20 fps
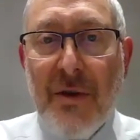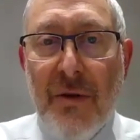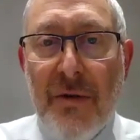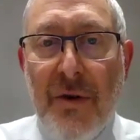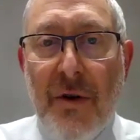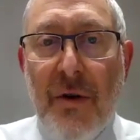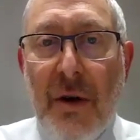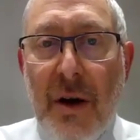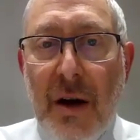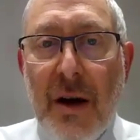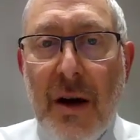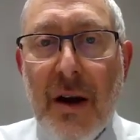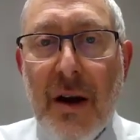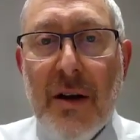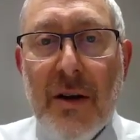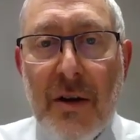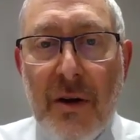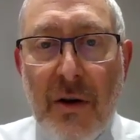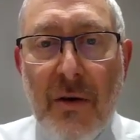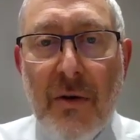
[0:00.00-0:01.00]
Although
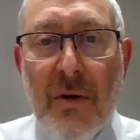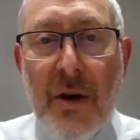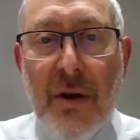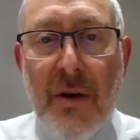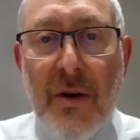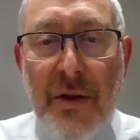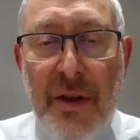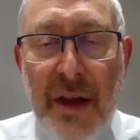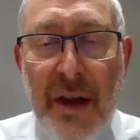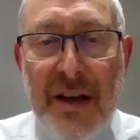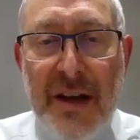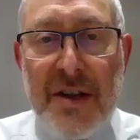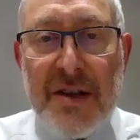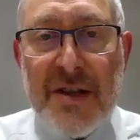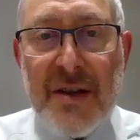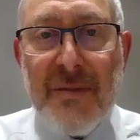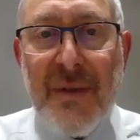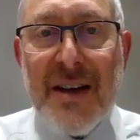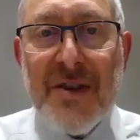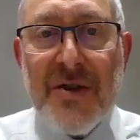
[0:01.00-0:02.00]
that
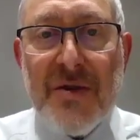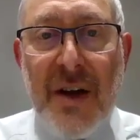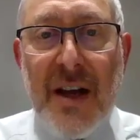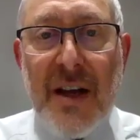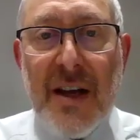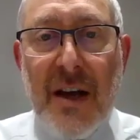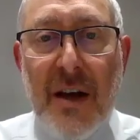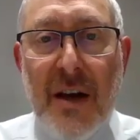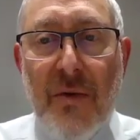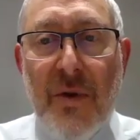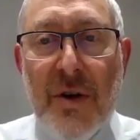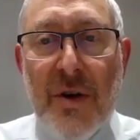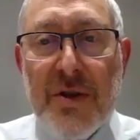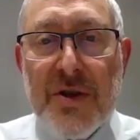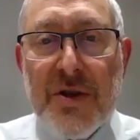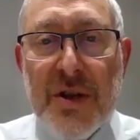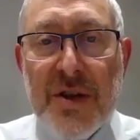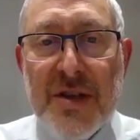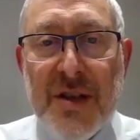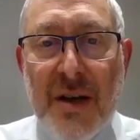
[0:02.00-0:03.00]
is a madrega,
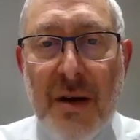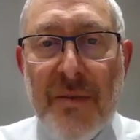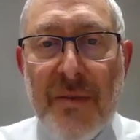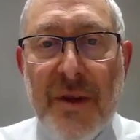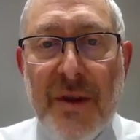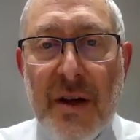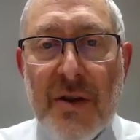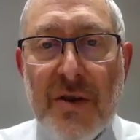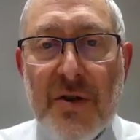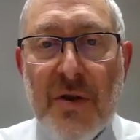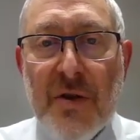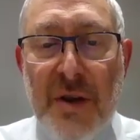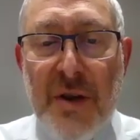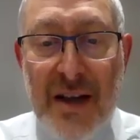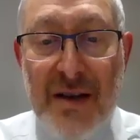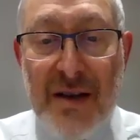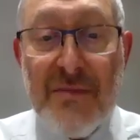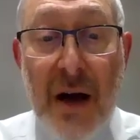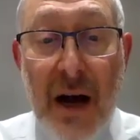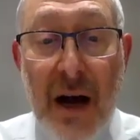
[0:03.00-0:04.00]
which is something to
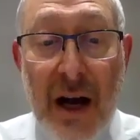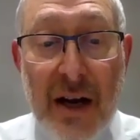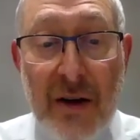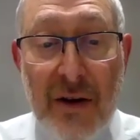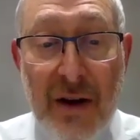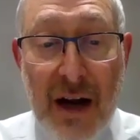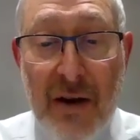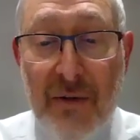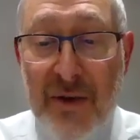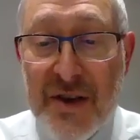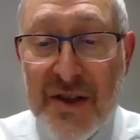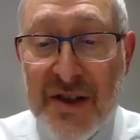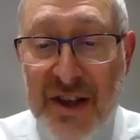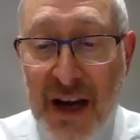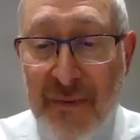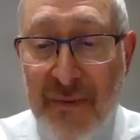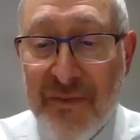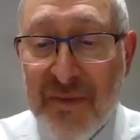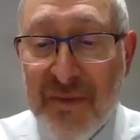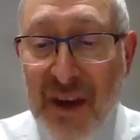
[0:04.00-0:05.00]
be admired, I would
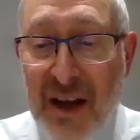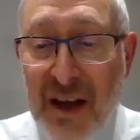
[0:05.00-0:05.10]
say.